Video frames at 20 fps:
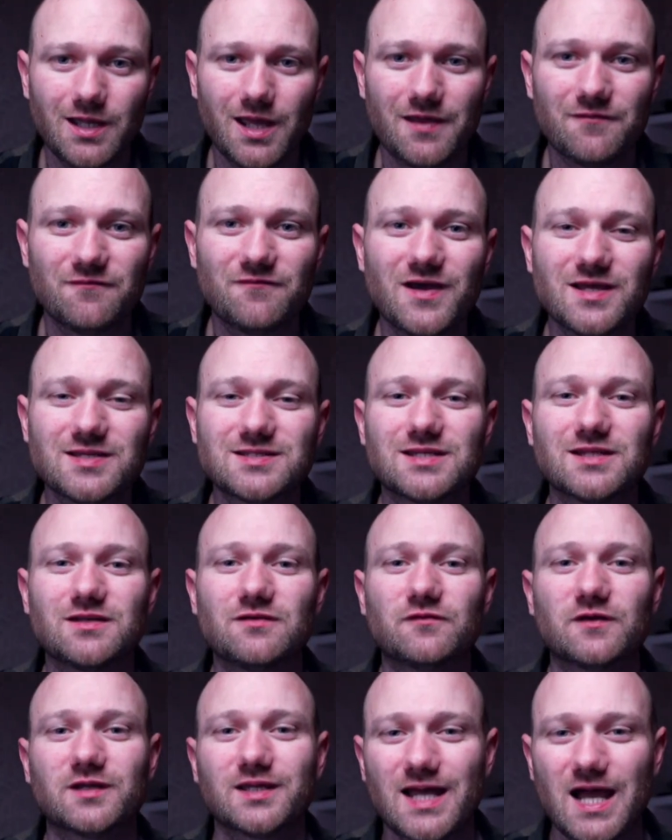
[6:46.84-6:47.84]
investing
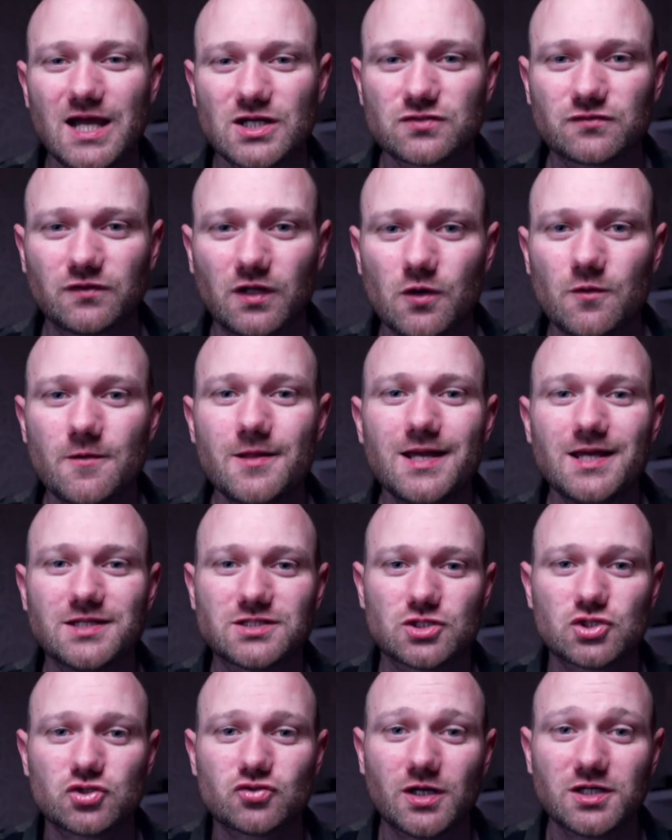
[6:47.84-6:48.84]
for cash flow is
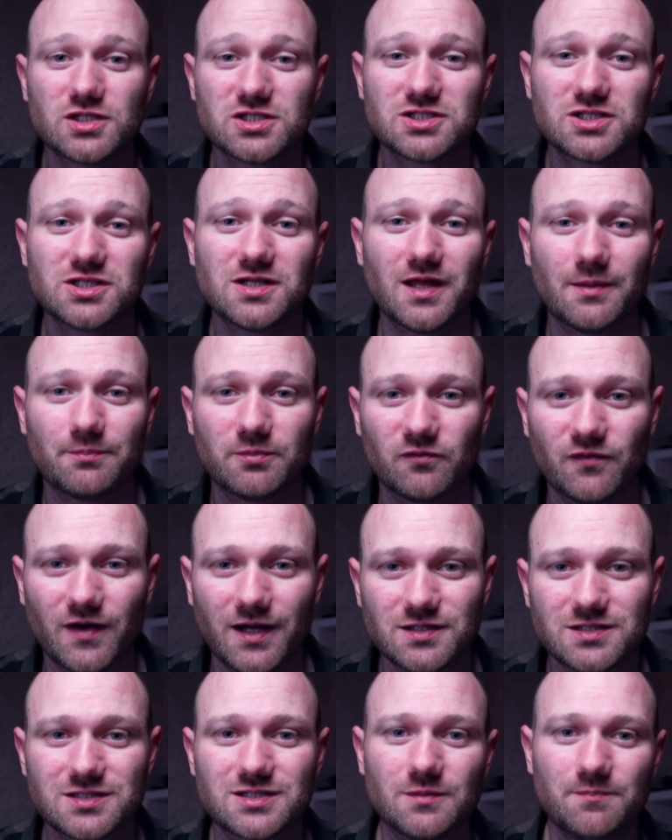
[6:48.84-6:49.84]
a strategy that
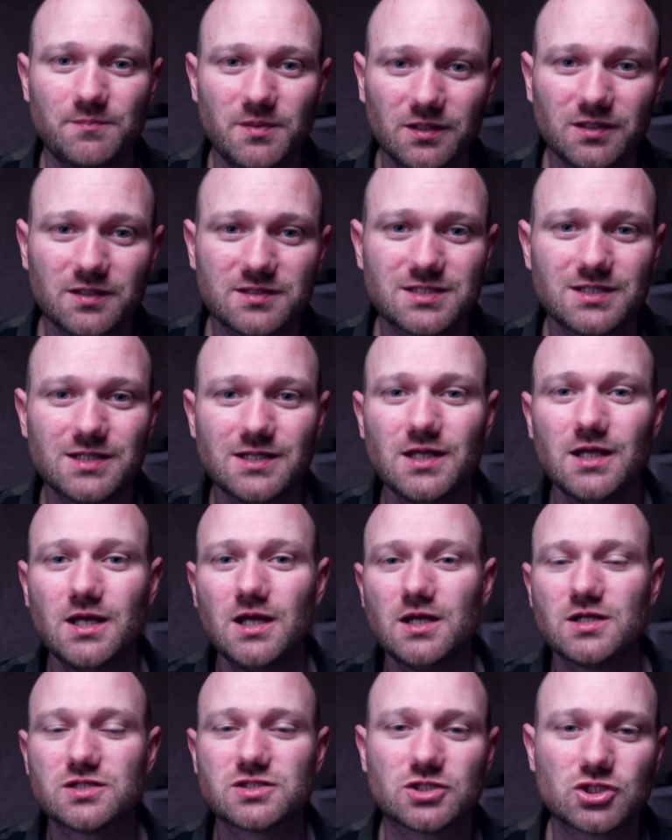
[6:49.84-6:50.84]
provides stability,
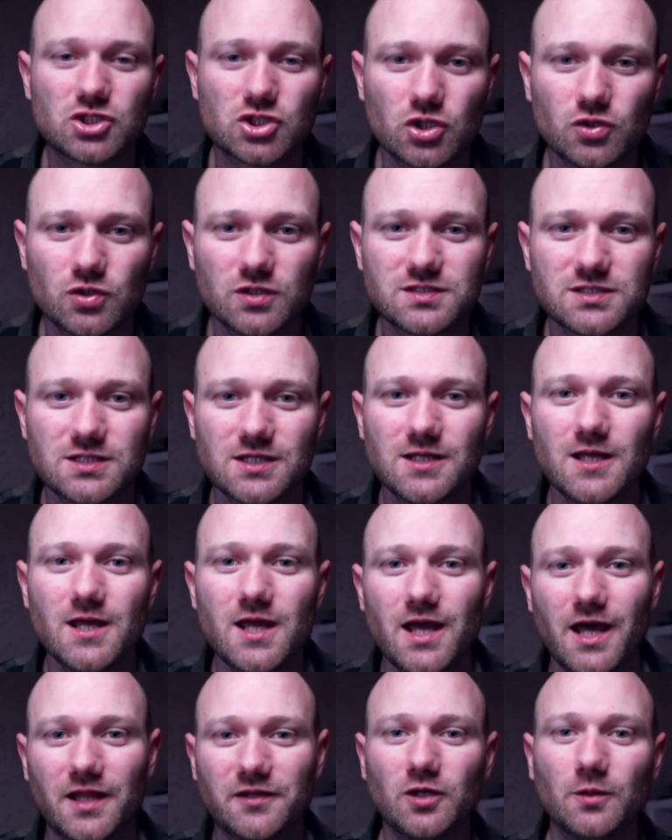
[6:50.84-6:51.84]
security,
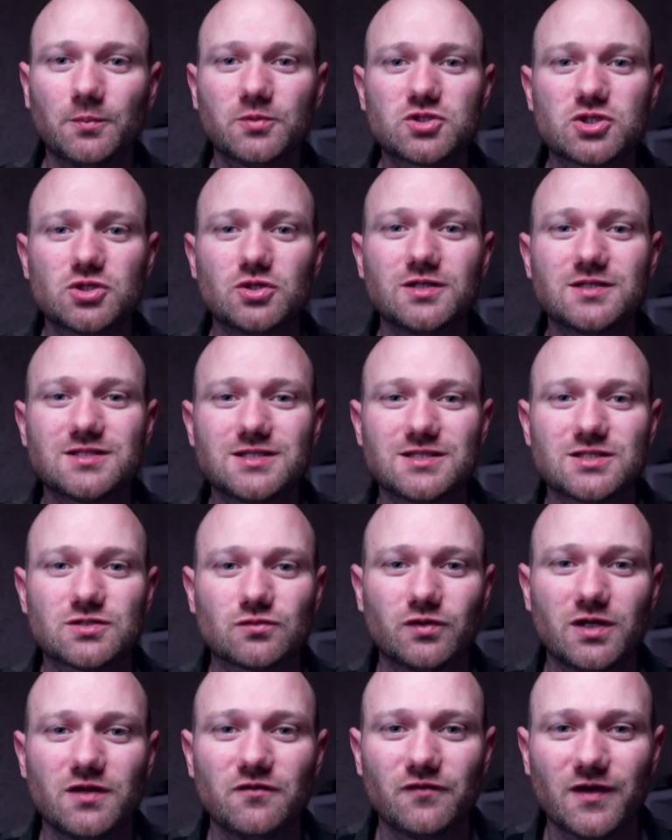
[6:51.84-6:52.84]
and the opportunity to
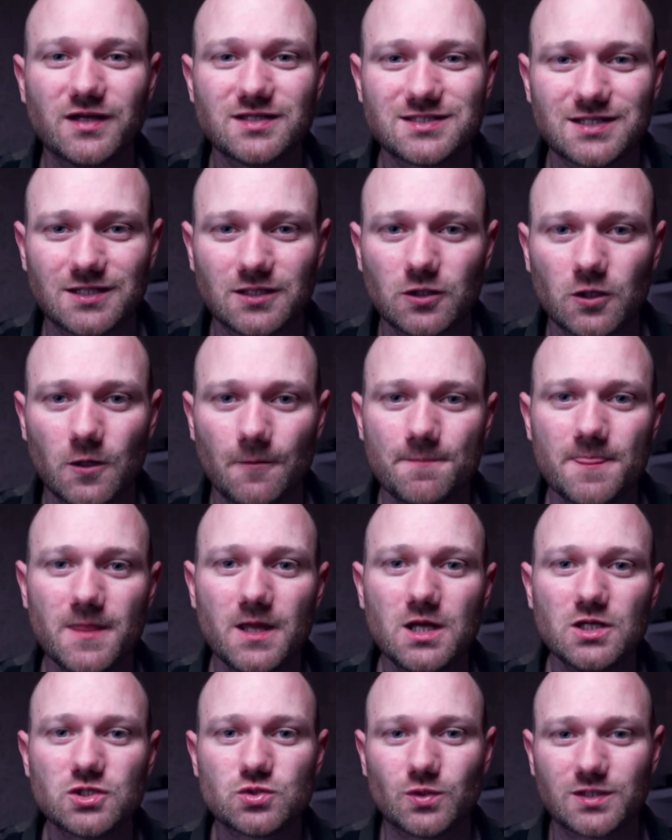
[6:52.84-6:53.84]
reinvest income
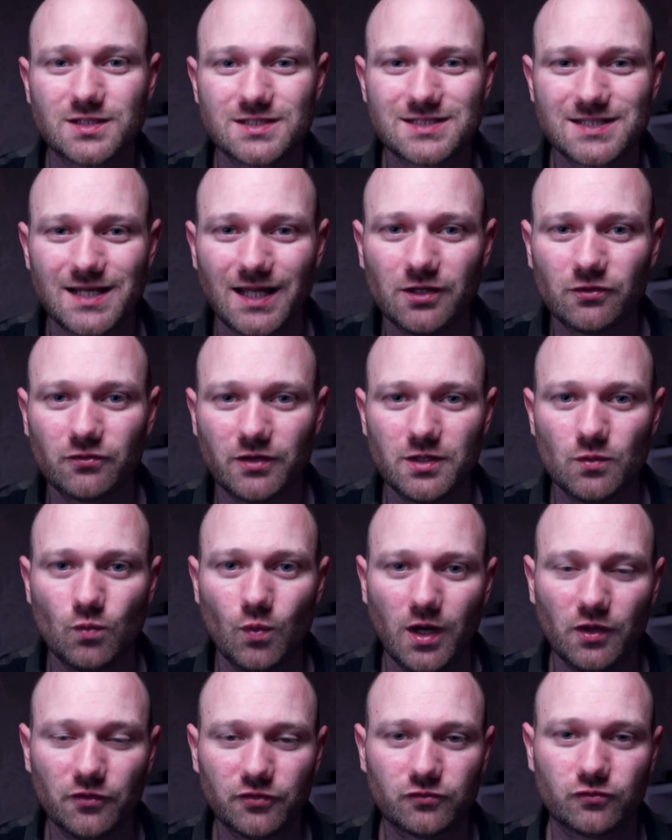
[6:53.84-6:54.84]
to accelerate
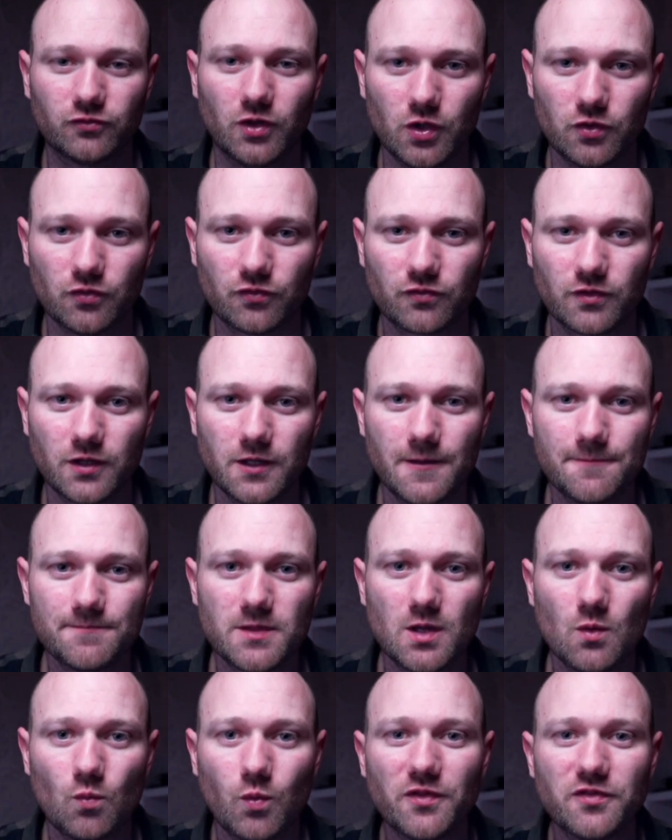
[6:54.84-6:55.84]
wealth growth.
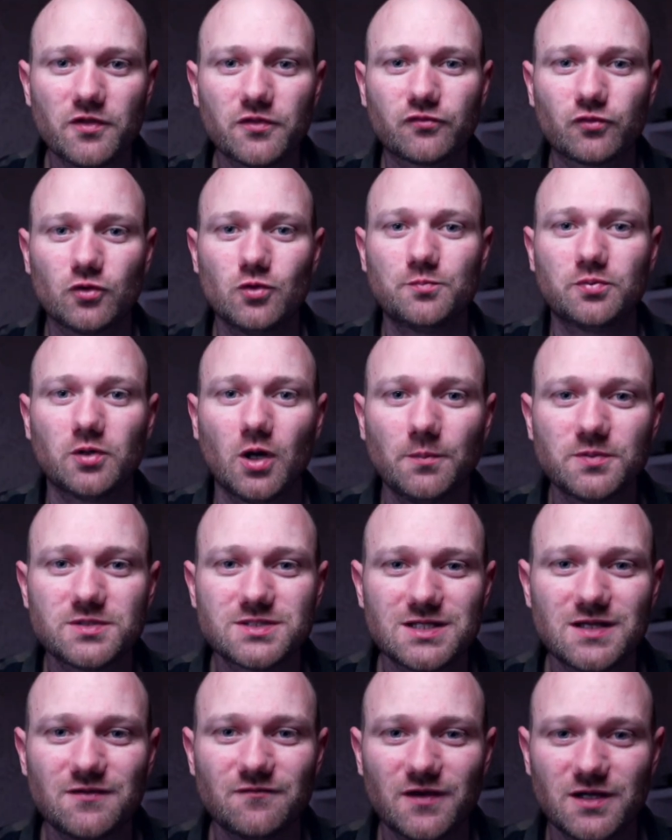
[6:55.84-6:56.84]
Whether through
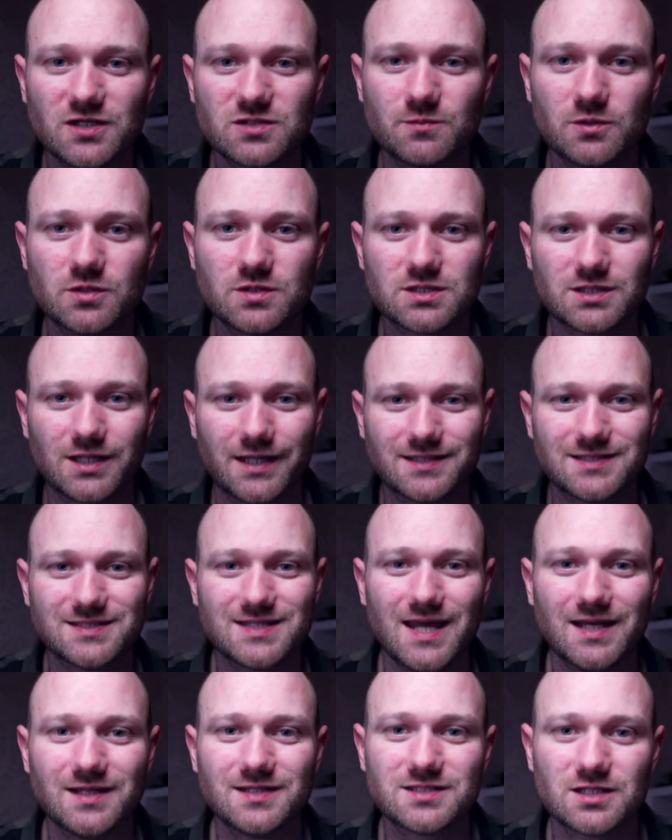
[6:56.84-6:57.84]
property investments like
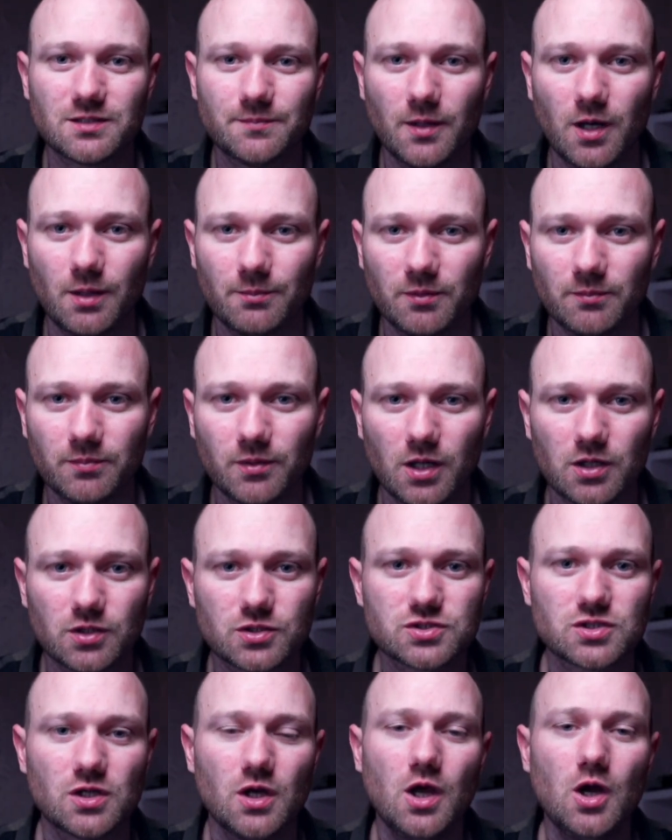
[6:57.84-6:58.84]
tenanted apartment
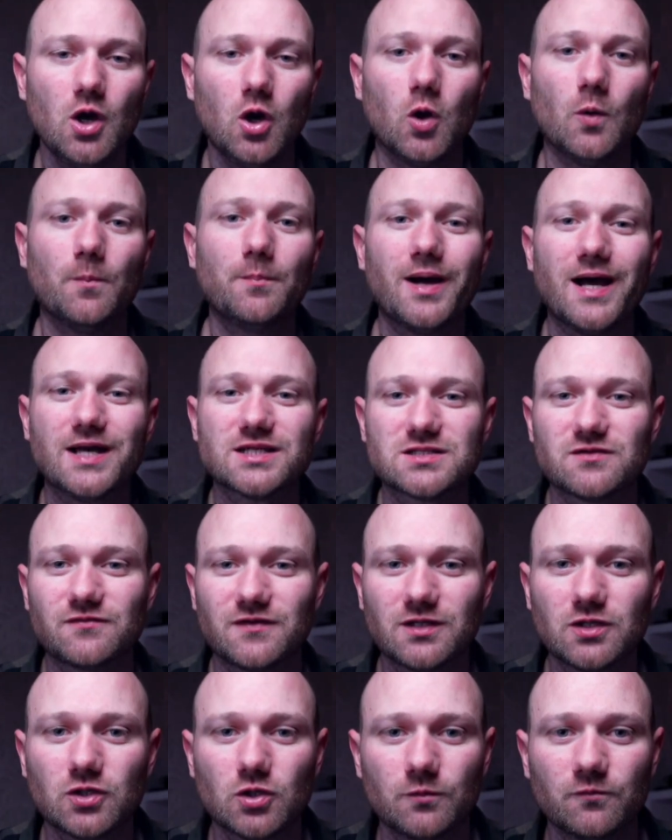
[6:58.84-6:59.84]
blocks or passive
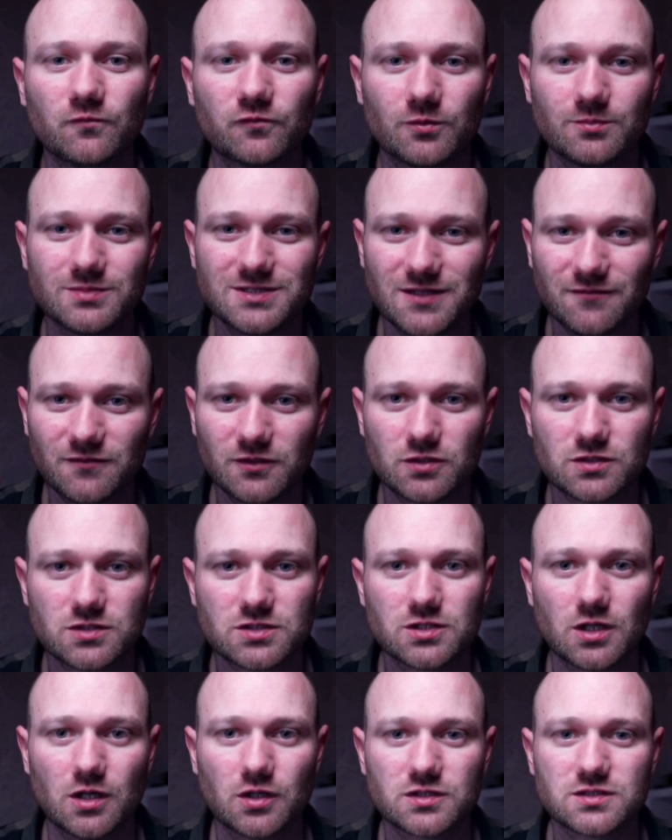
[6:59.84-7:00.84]
income from dividend
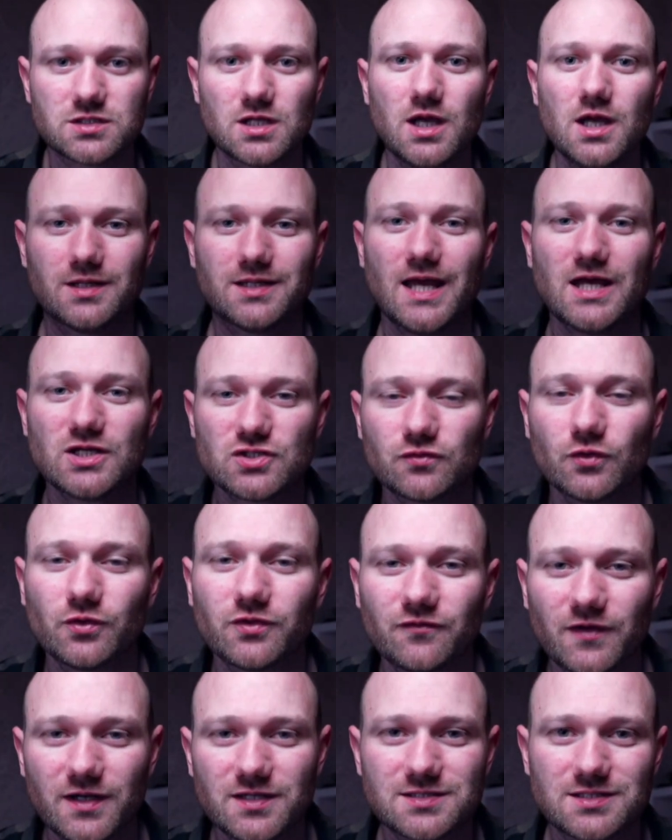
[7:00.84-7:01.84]
stocks, cash flow
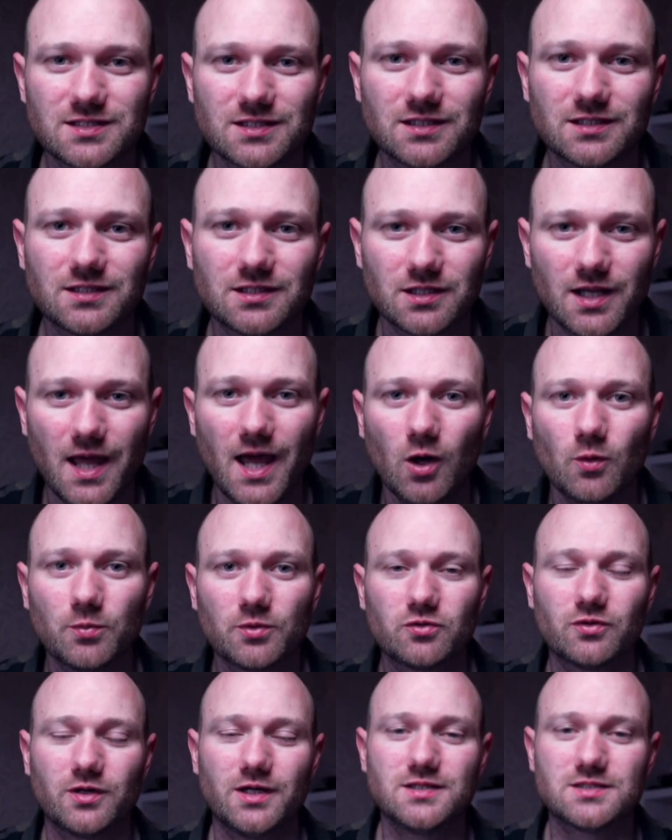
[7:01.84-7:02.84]
investing can help
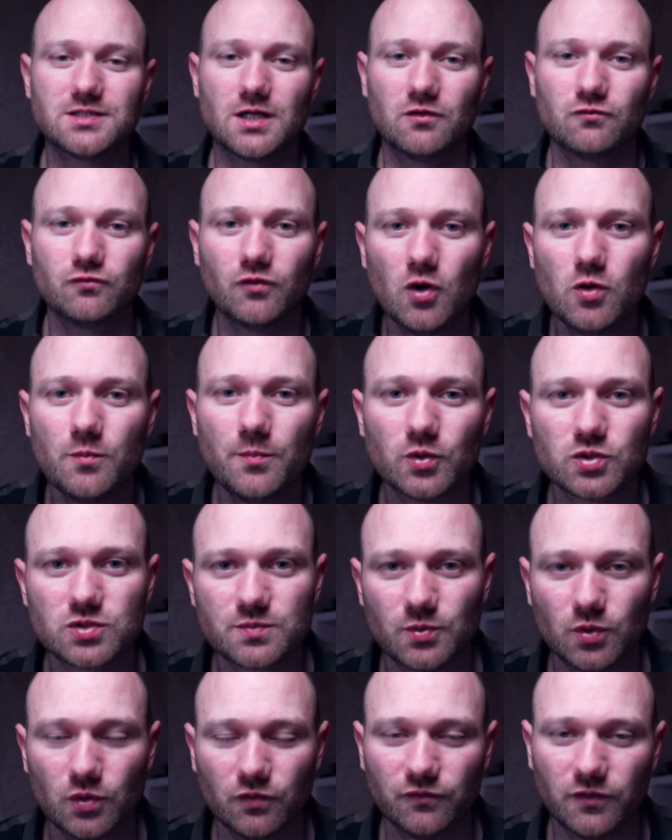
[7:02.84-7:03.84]
create a
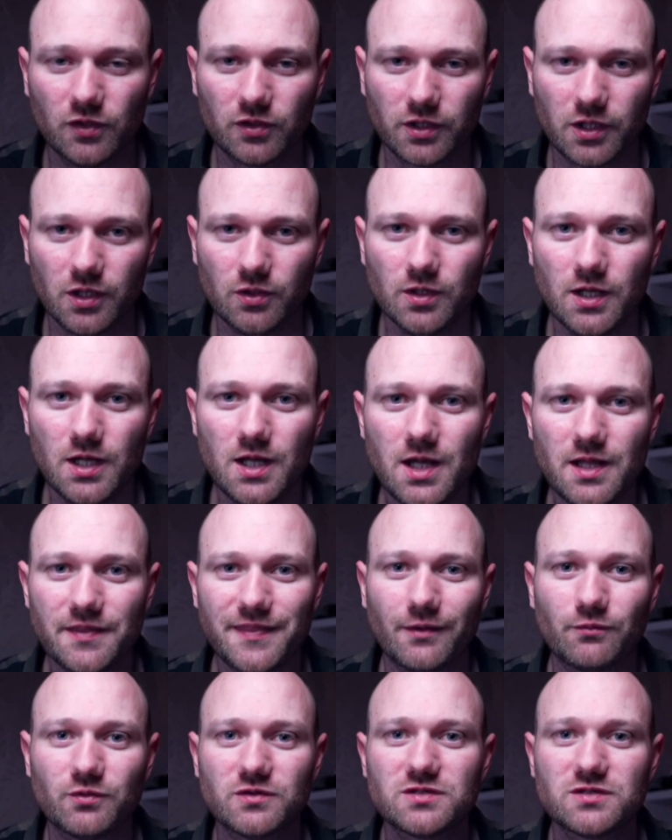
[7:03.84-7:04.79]
robust portfolio that